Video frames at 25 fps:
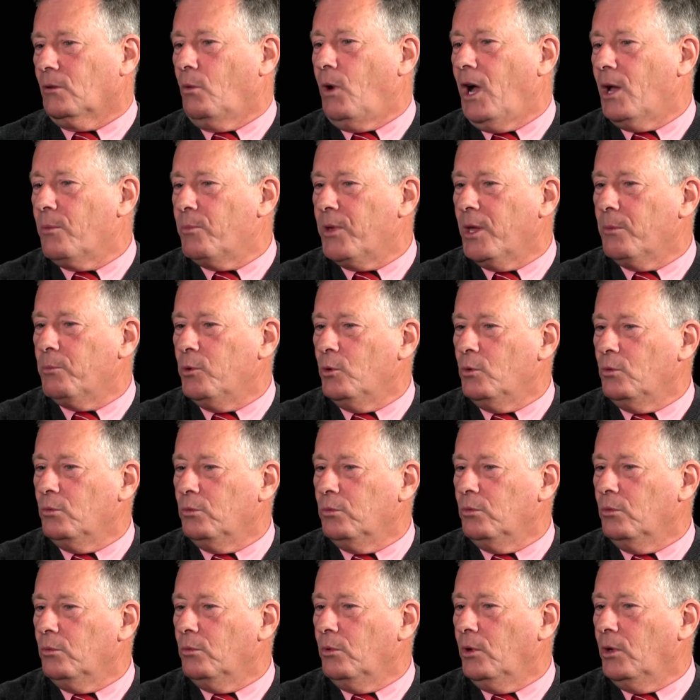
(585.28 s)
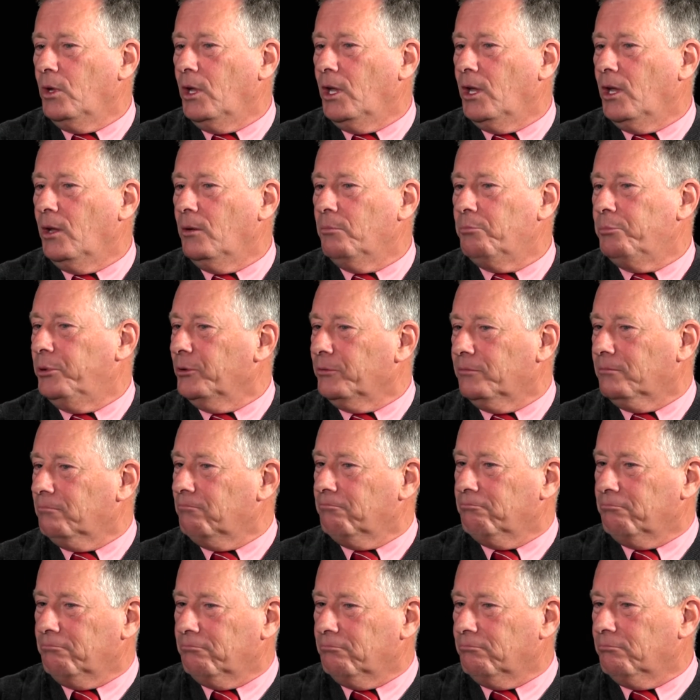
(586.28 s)
way people
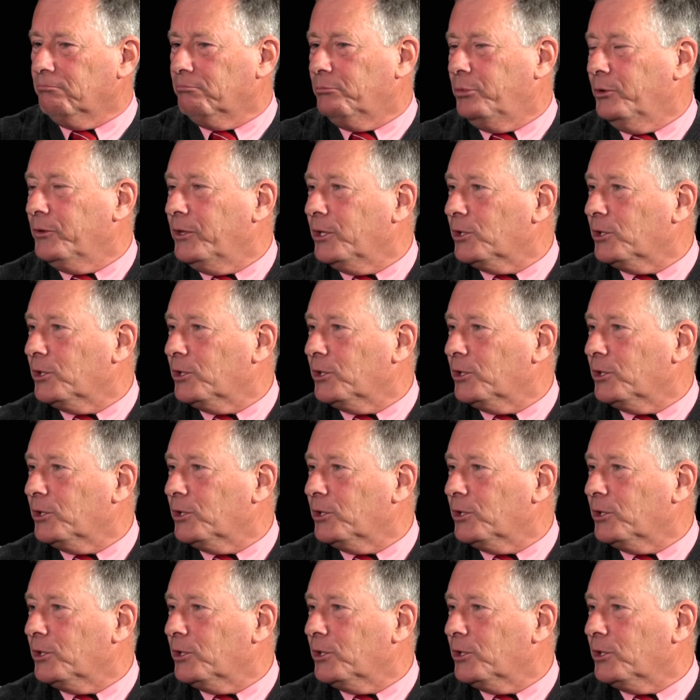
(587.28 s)
put